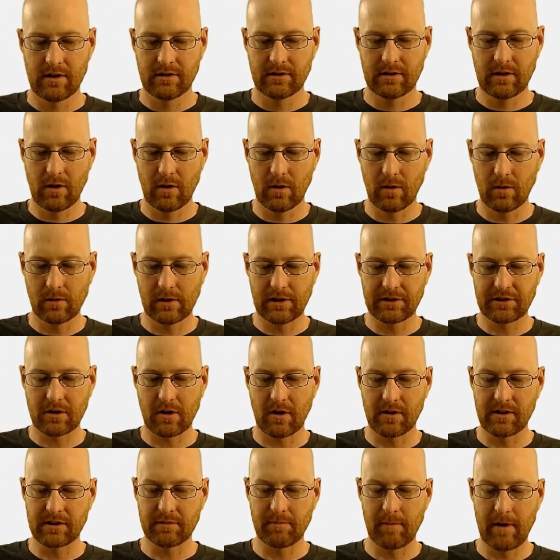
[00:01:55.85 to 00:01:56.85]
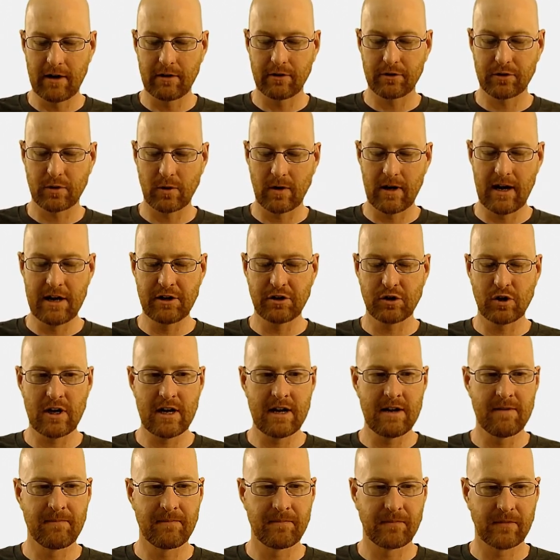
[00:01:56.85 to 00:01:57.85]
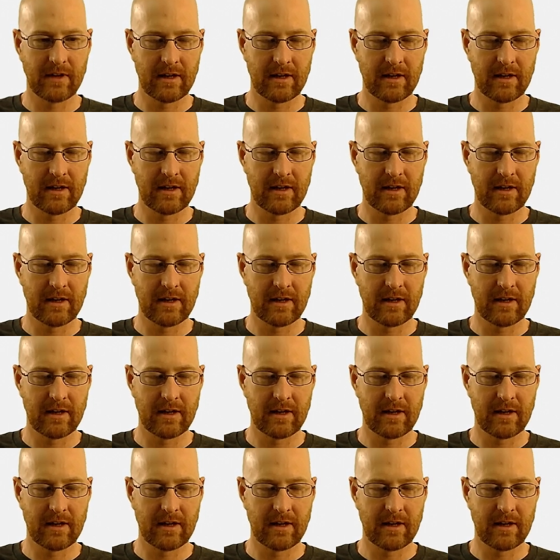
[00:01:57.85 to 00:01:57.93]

So let's call this my underscore entry.